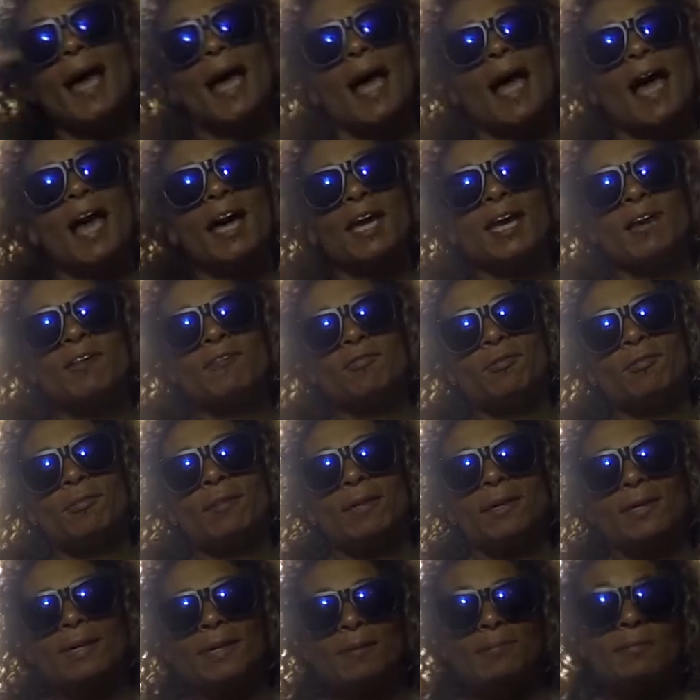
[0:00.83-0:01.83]
Hi
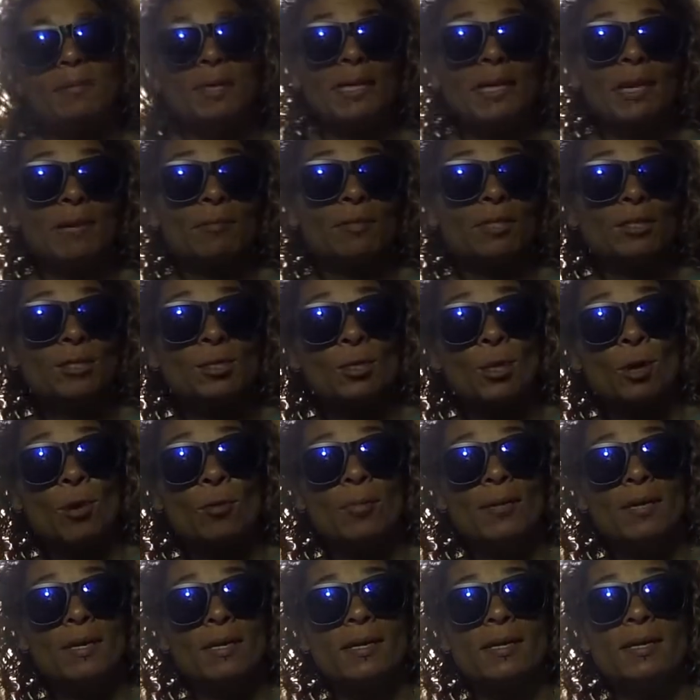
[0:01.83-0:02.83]
everybody, my name is
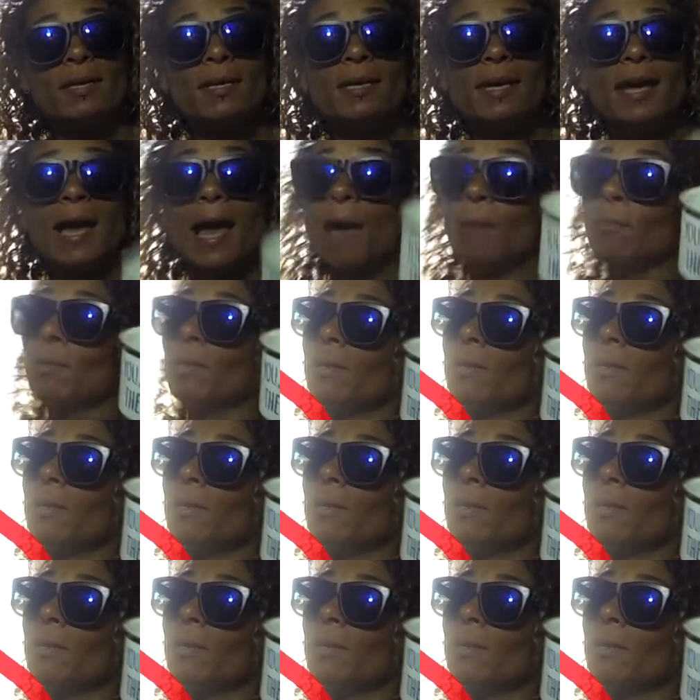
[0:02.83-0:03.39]
Sobi. I'm a